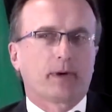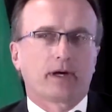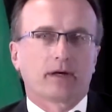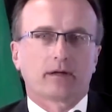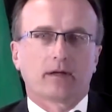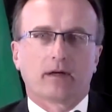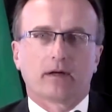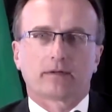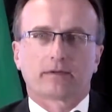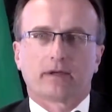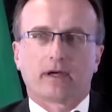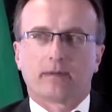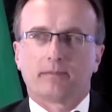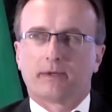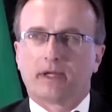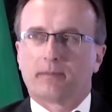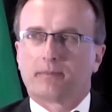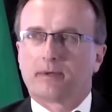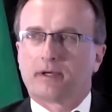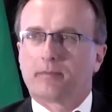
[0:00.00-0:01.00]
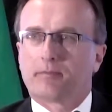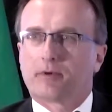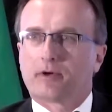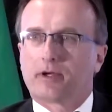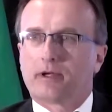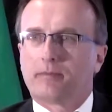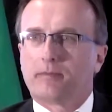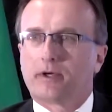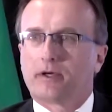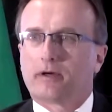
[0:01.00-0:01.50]
by our longtime Deputy
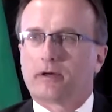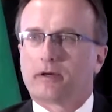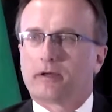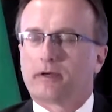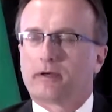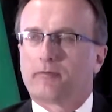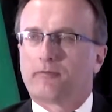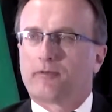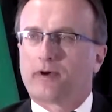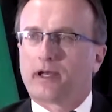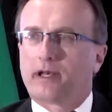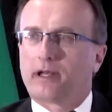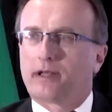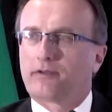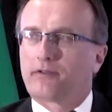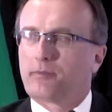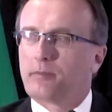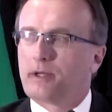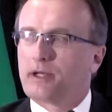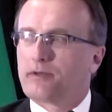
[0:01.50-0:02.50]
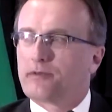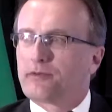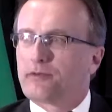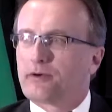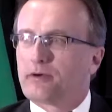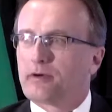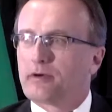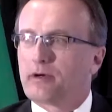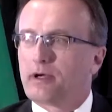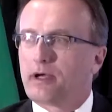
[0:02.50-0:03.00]
Premier and Finance
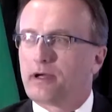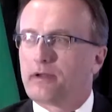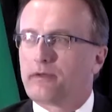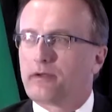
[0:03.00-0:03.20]
Minister,